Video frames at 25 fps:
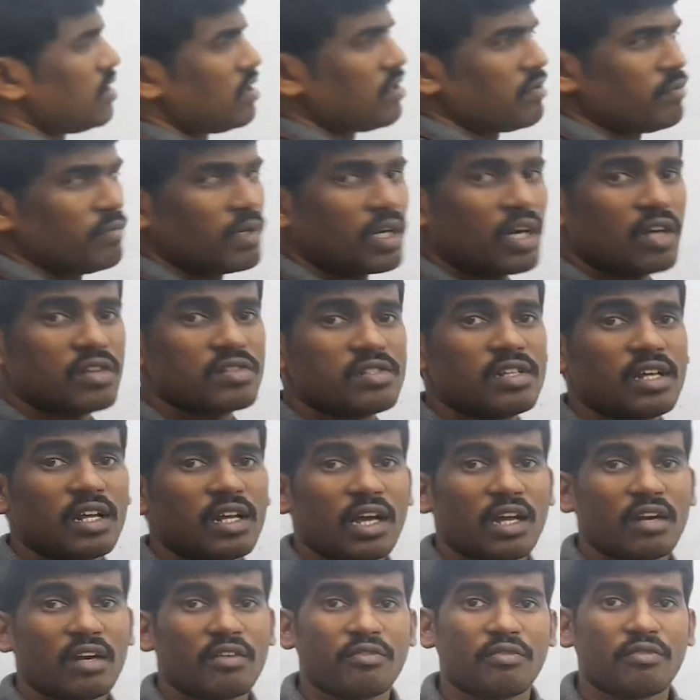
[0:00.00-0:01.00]
Because there
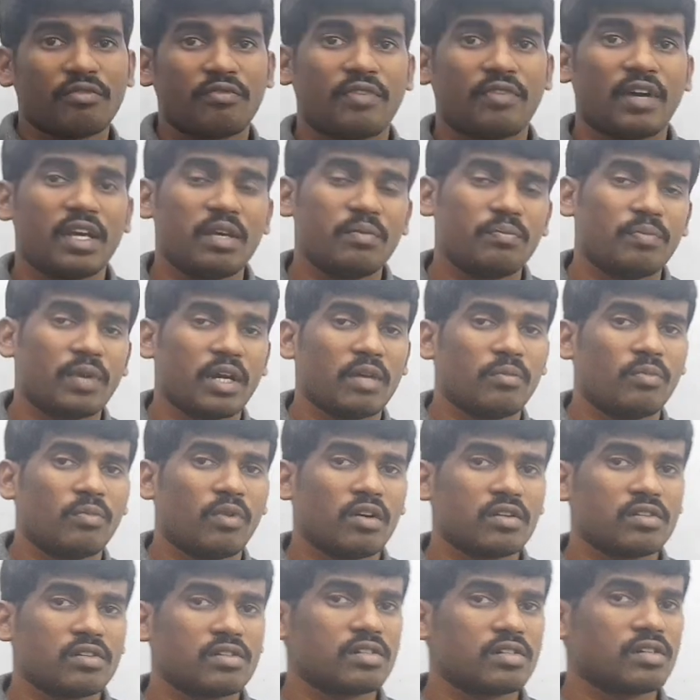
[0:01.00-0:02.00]
are 5 pi
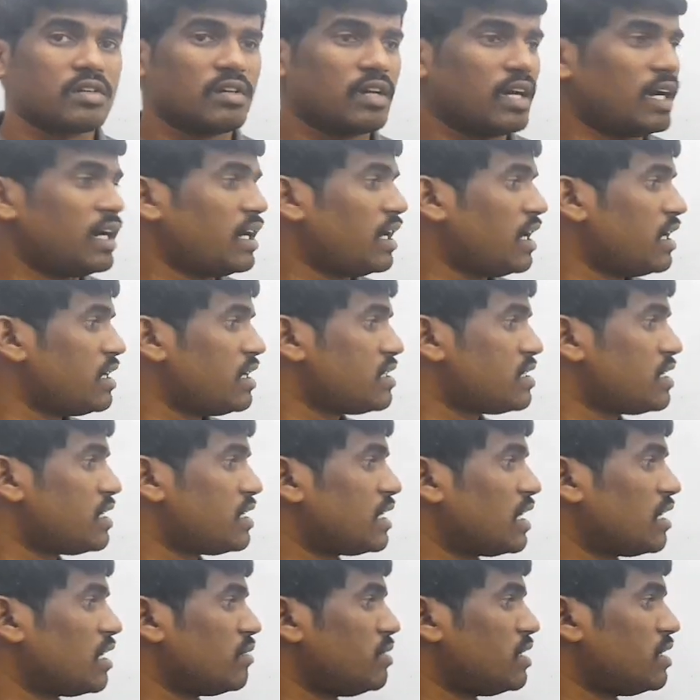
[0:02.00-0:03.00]
bonds, and hence it
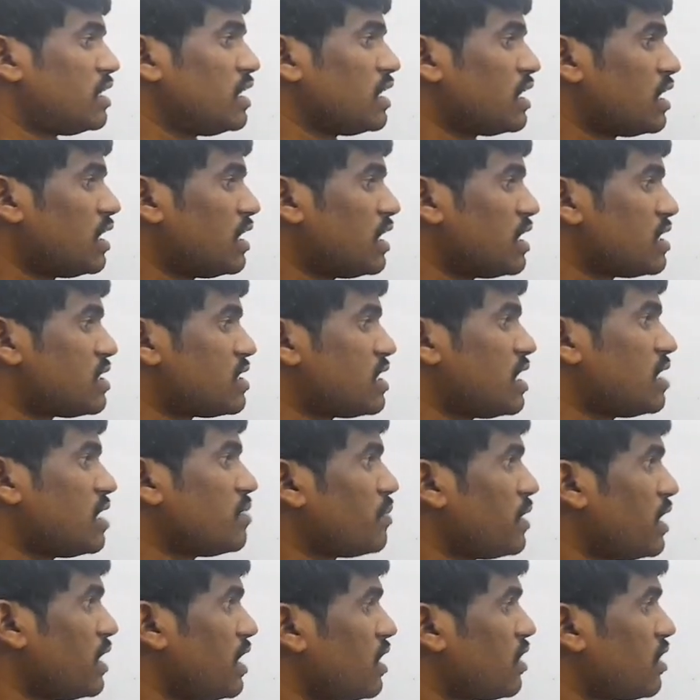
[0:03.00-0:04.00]
can be taken as 10
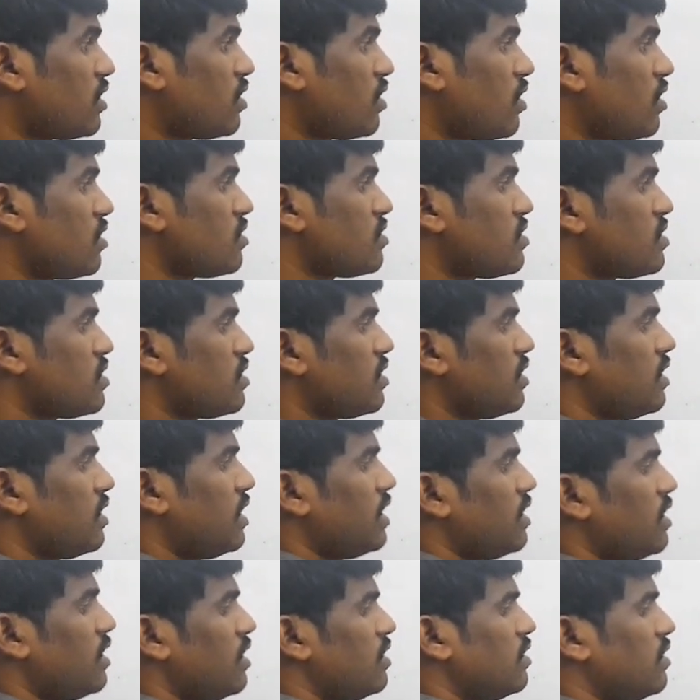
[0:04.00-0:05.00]
pi electrons,
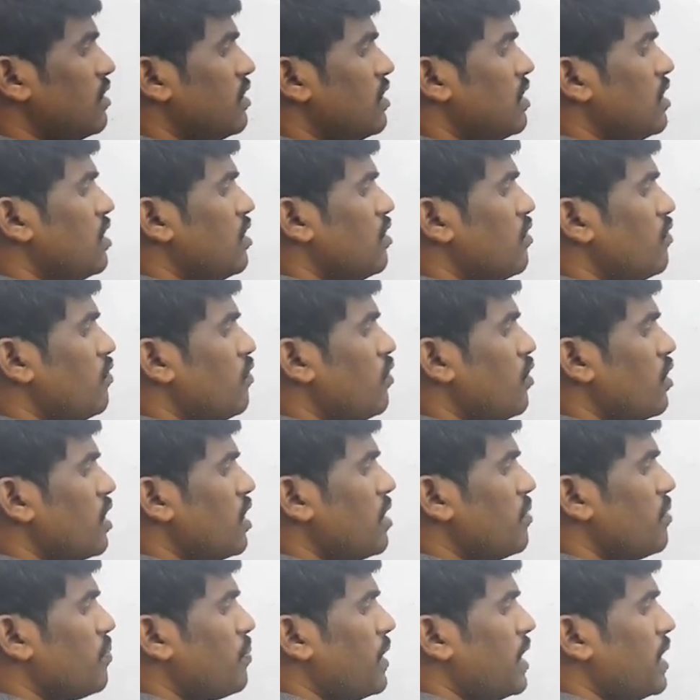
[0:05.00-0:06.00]
and
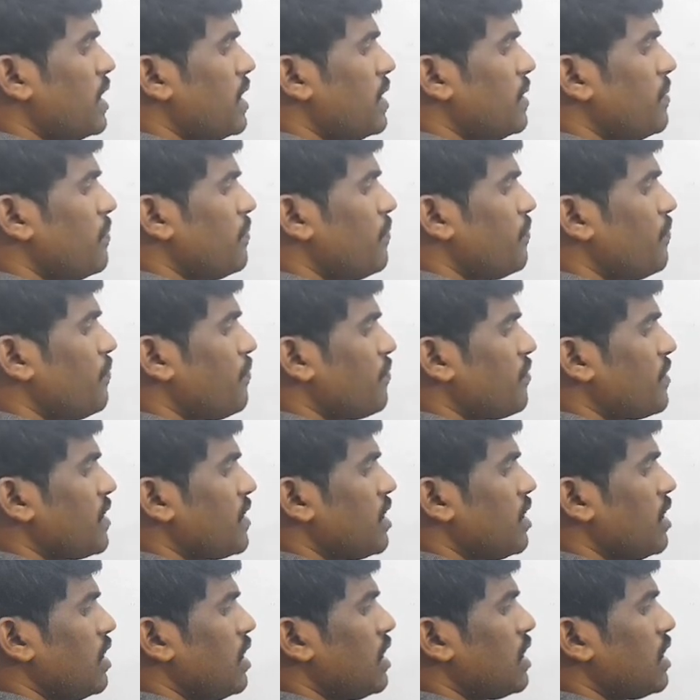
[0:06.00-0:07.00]
4n pi
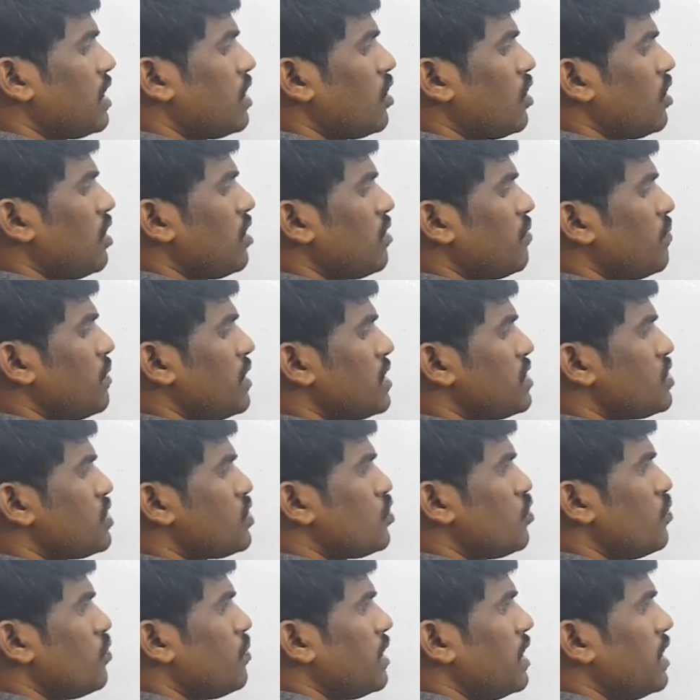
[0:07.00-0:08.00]
electron plus
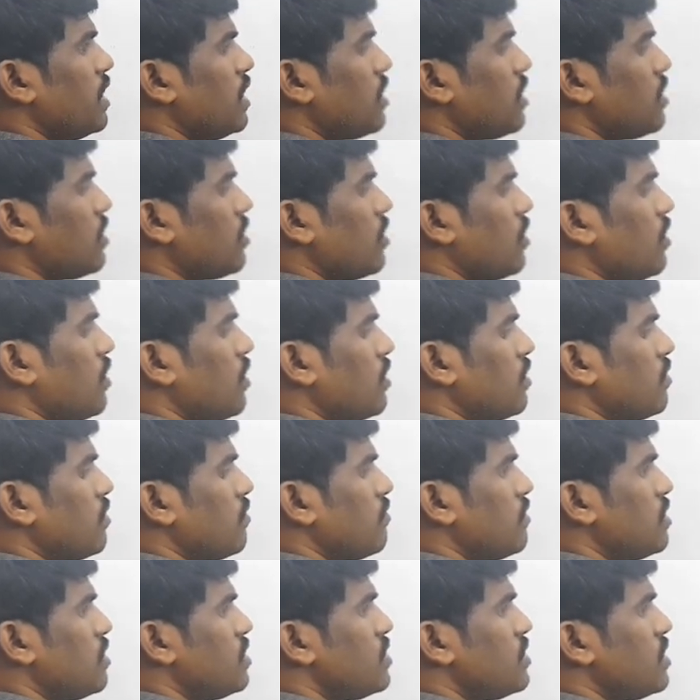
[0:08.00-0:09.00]
2 pi electron
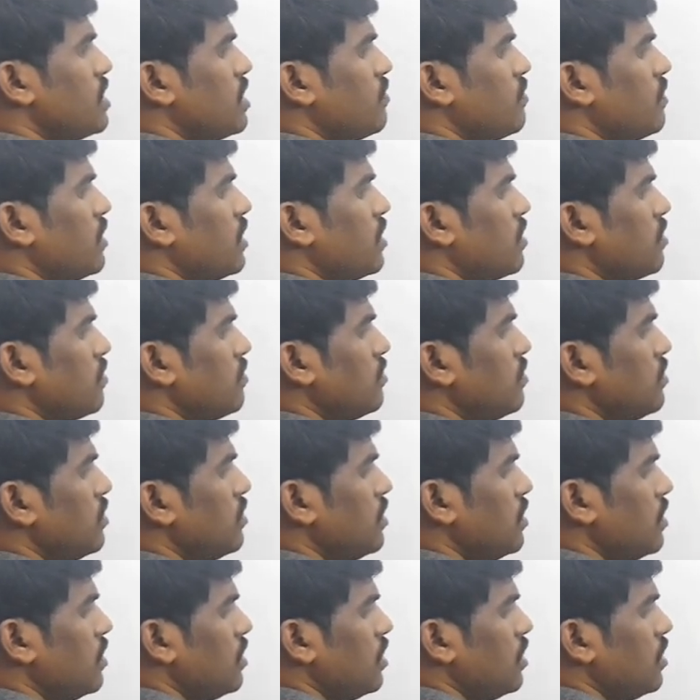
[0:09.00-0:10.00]
is equal to
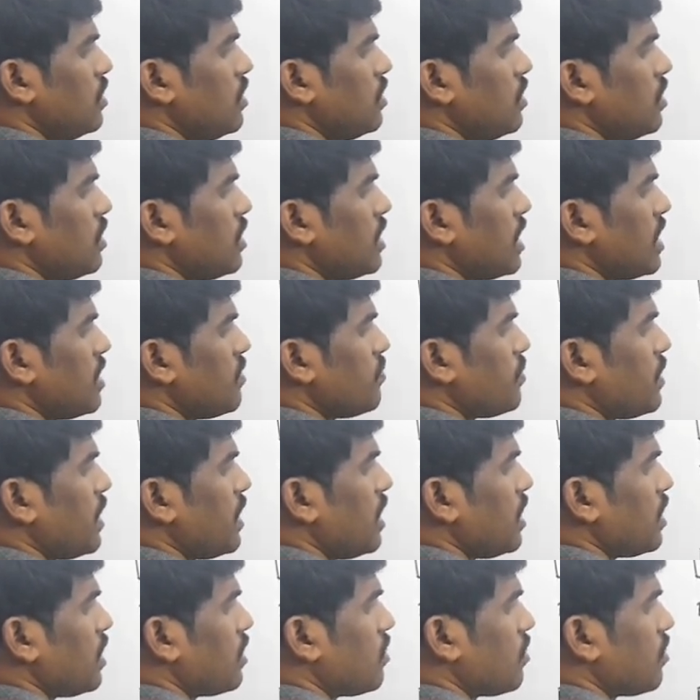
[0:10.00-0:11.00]
10 pi
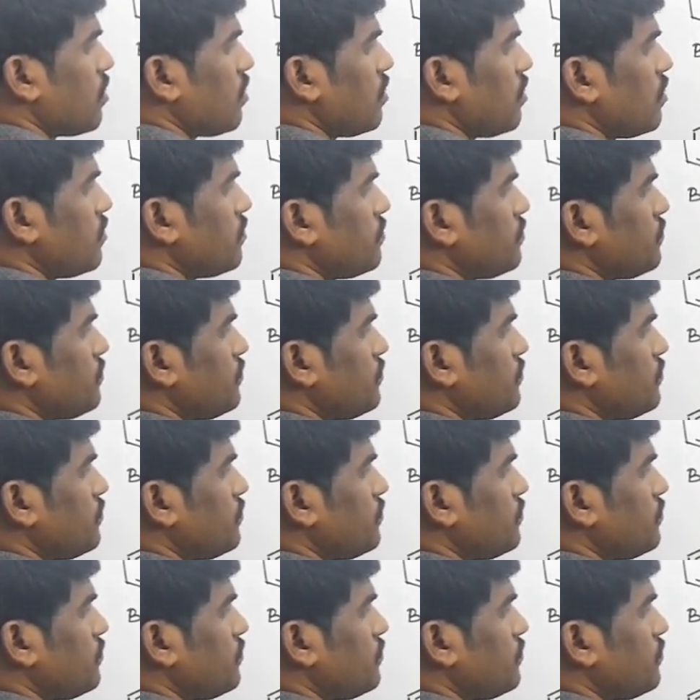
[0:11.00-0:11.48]
electron.